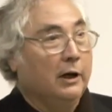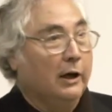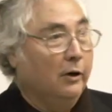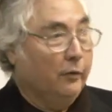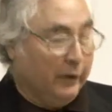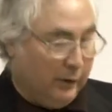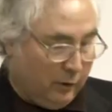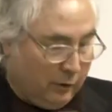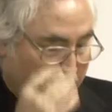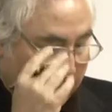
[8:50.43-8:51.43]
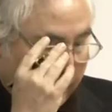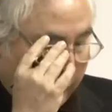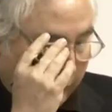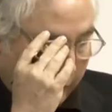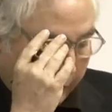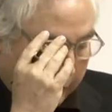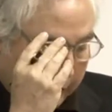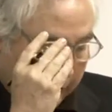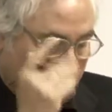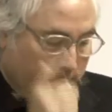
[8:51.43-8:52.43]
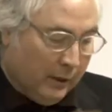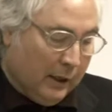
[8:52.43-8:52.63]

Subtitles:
and of the city.